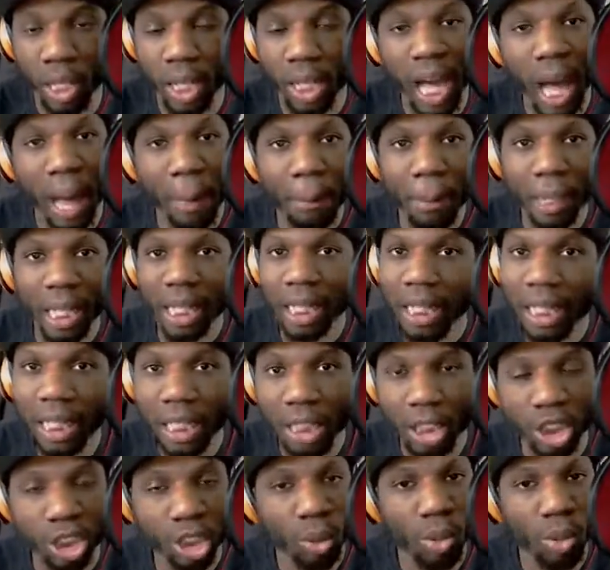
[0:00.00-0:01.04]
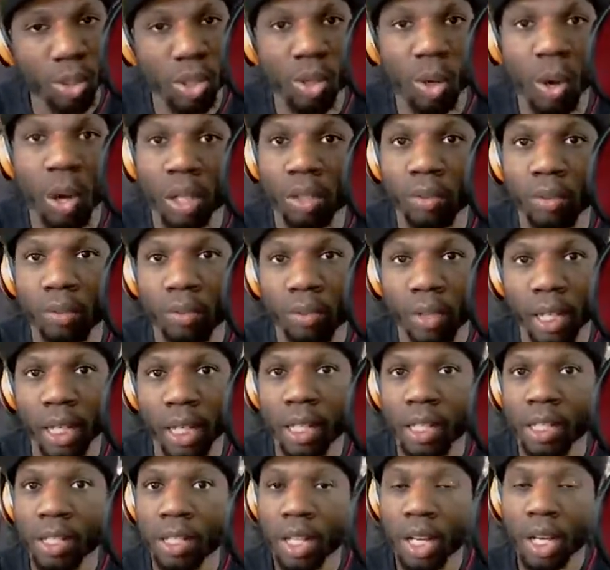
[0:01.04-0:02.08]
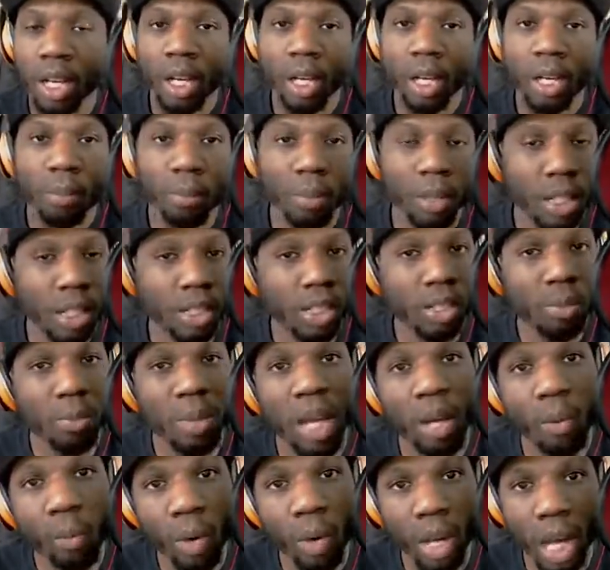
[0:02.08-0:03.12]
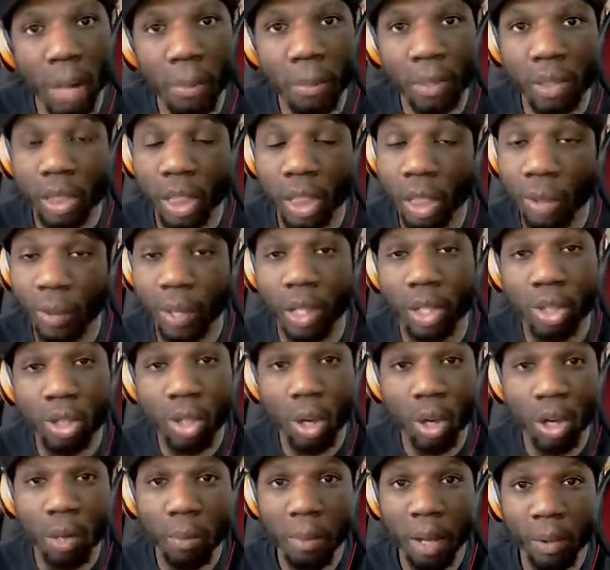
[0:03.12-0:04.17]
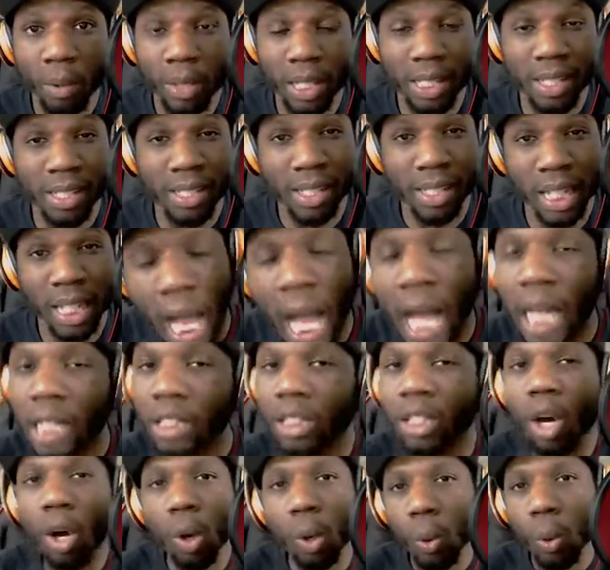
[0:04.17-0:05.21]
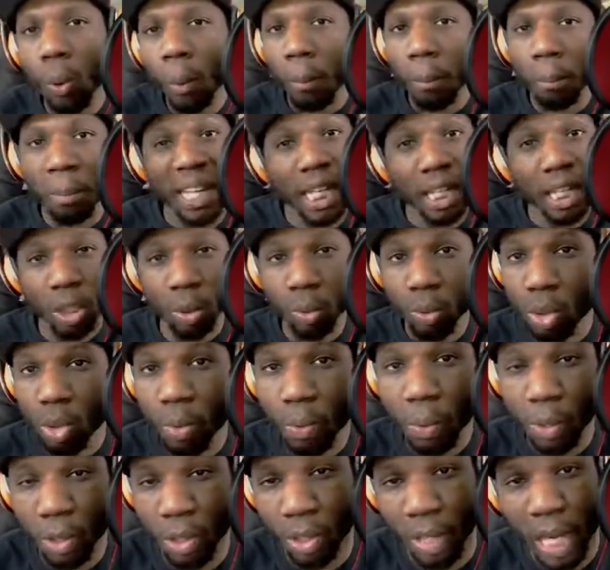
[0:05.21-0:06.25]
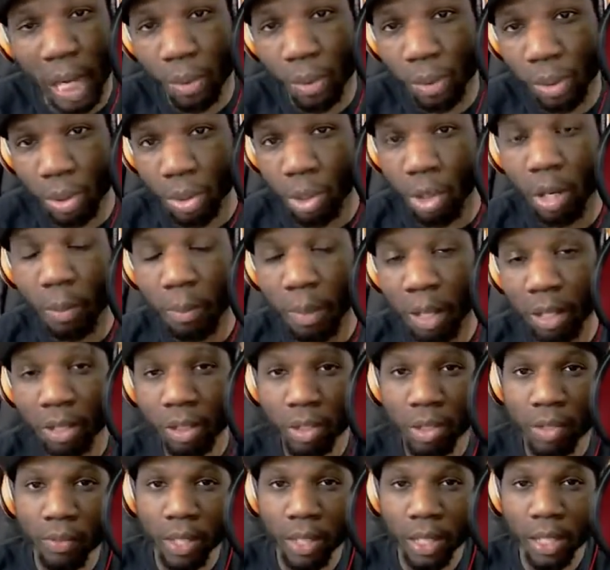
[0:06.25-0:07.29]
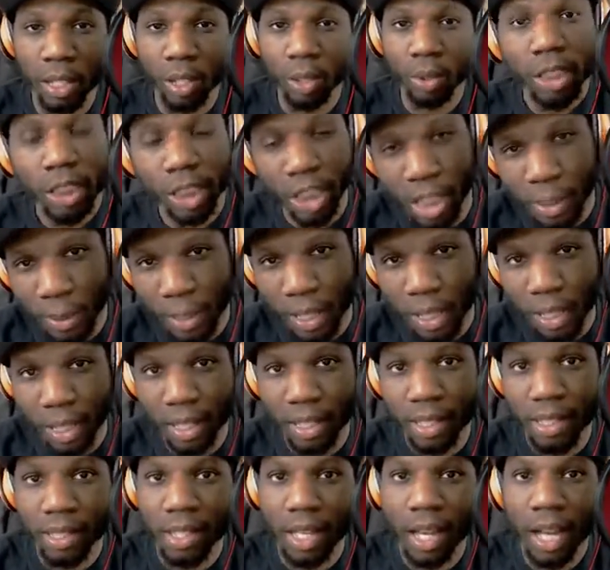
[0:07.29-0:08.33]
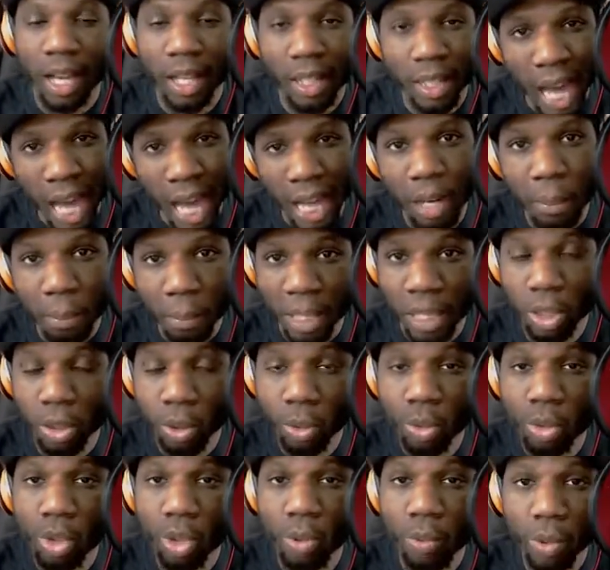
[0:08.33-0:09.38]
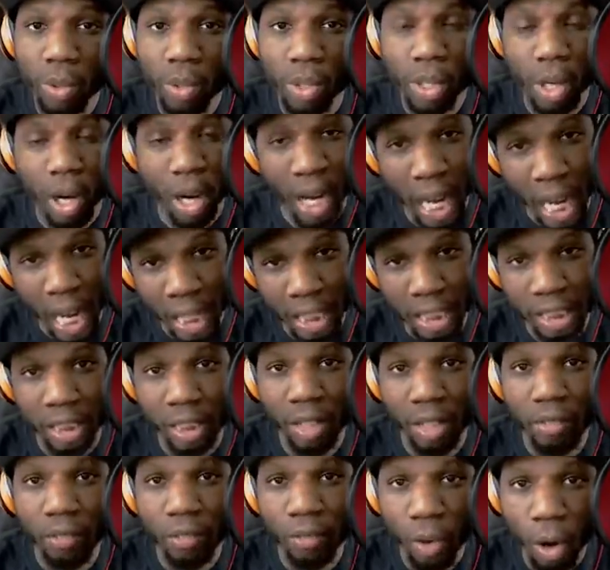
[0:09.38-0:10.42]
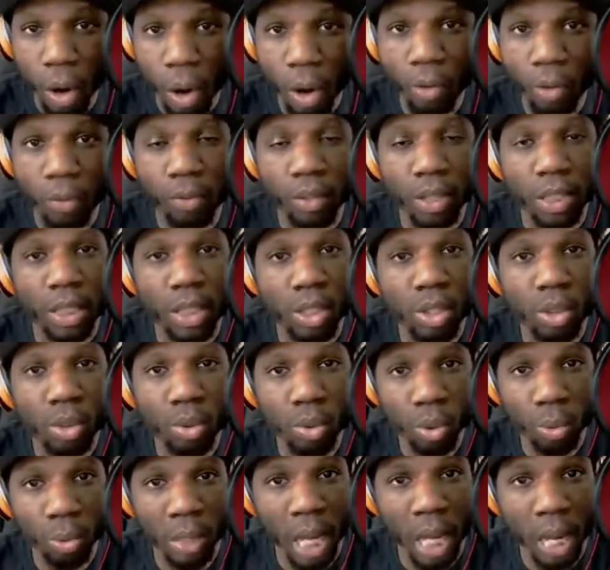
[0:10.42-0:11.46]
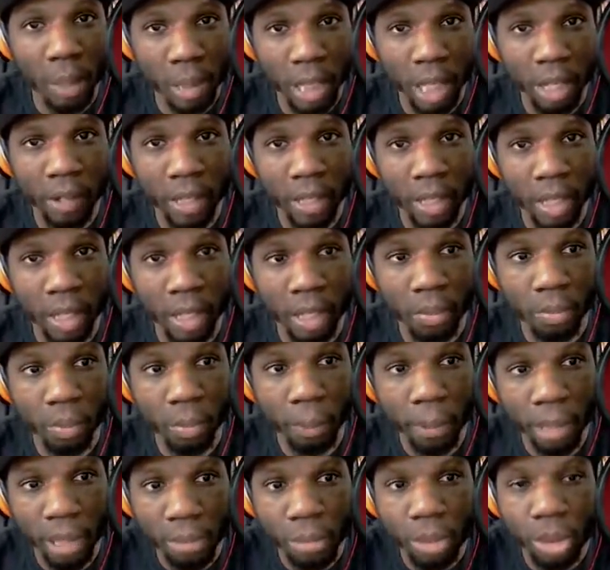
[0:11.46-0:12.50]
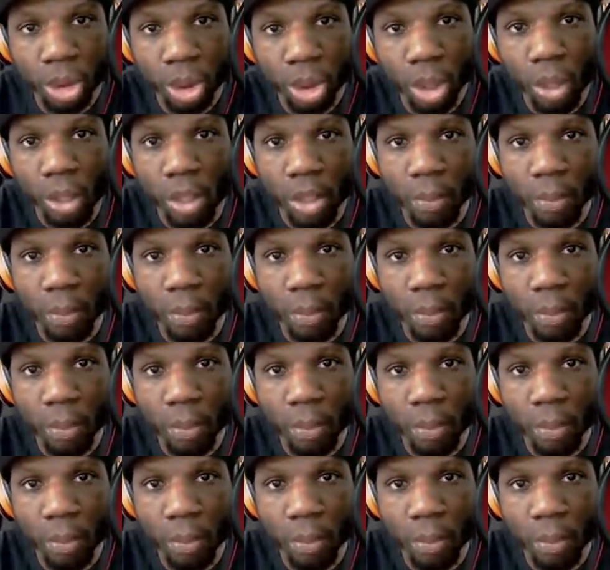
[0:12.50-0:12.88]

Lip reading: copy the link, show it to all your friends. Because, man, what I'm getting ready to talk about is deep. I know big YouTubers are not going to talk about this video. It's because a lot of big YouTubers are actually involved with this group that I'm getting ready to pretty much talk